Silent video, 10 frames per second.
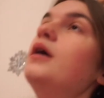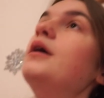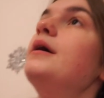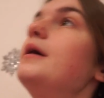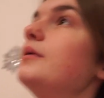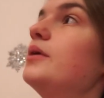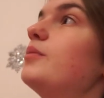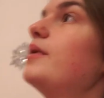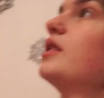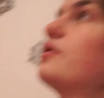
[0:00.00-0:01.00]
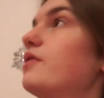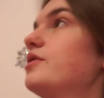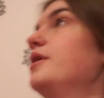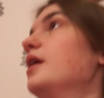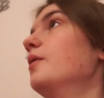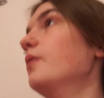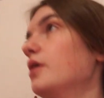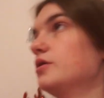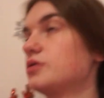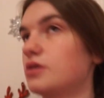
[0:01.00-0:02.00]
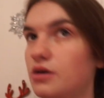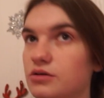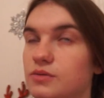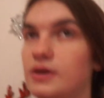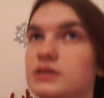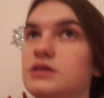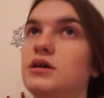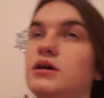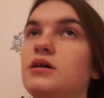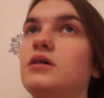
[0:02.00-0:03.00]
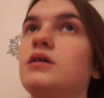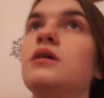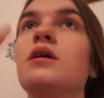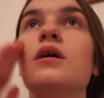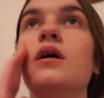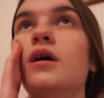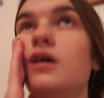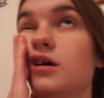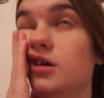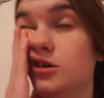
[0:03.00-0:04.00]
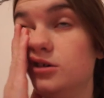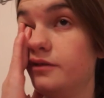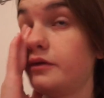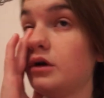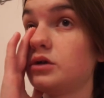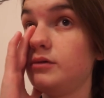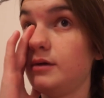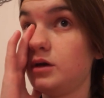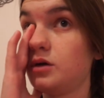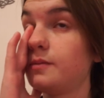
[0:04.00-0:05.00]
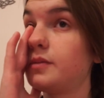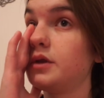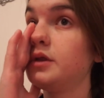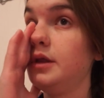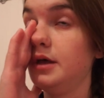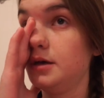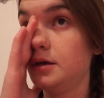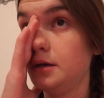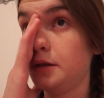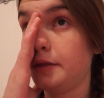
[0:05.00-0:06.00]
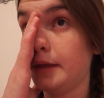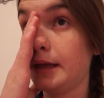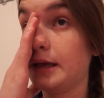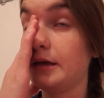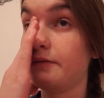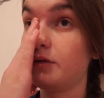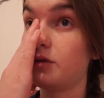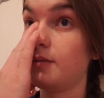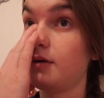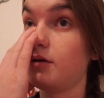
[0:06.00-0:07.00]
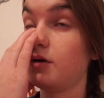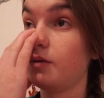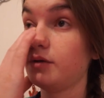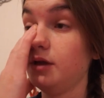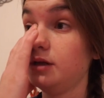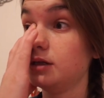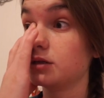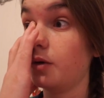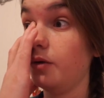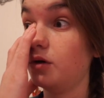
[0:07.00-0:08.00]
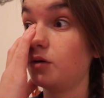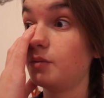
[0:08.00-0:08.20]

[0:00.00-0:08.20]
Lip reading: Anyway, the plans for today were to go to Asda. I've got to ring up the thingy for tomorrow. What day is this going up?